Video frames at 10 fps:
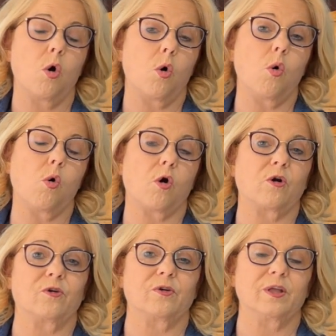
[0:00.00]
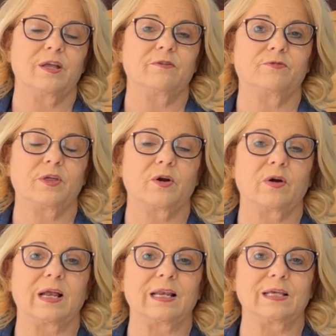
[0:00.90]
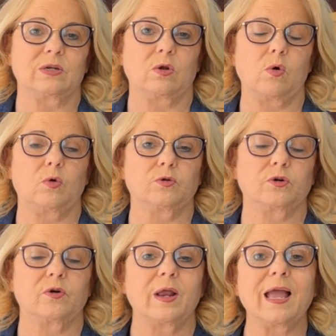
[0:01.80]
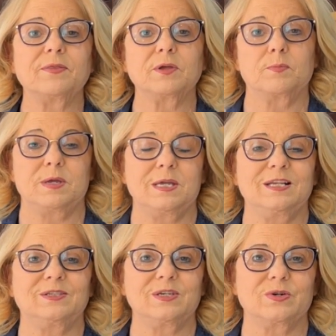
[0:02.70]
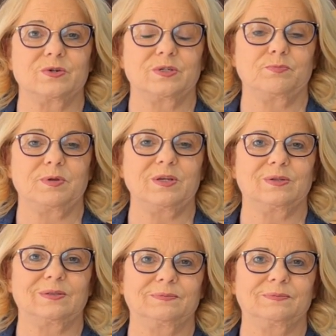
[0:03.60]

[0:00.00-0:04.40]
or if they're a little older and they'll be easier to peel.